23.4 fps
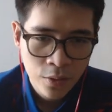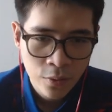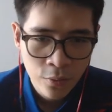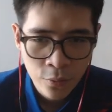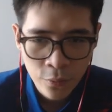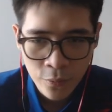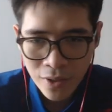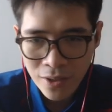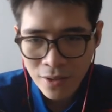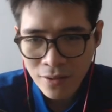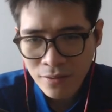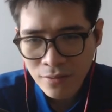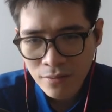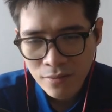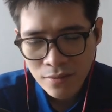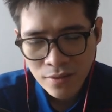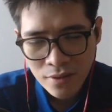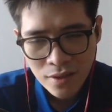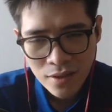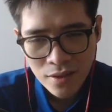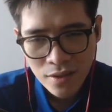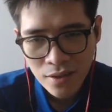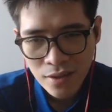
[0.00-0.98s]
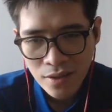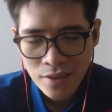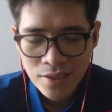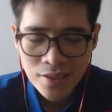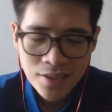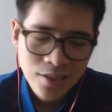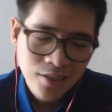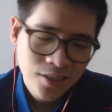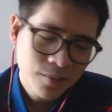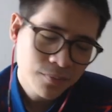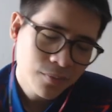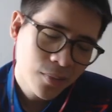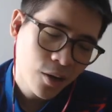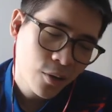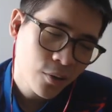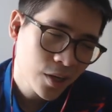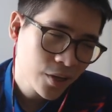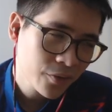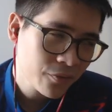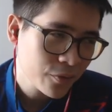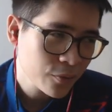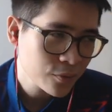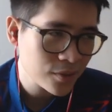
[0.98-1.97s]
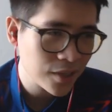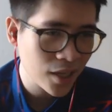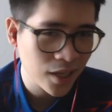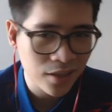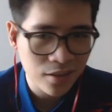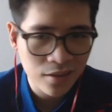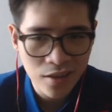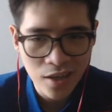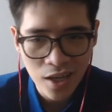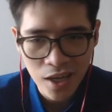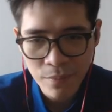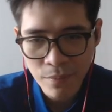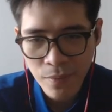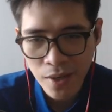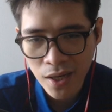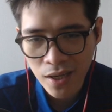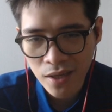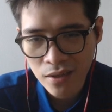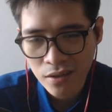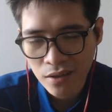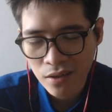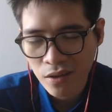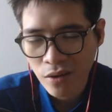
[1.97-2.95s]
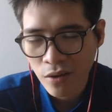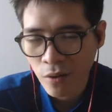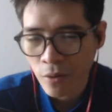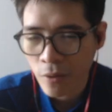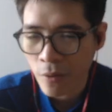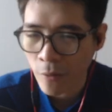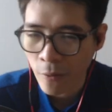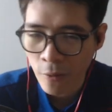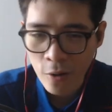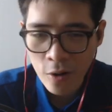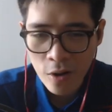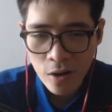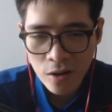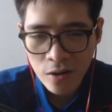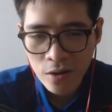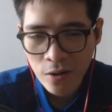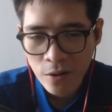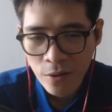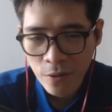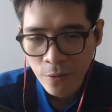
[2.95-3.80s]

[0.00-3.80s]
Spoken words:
Well, somehow it feels like, I mean, wrong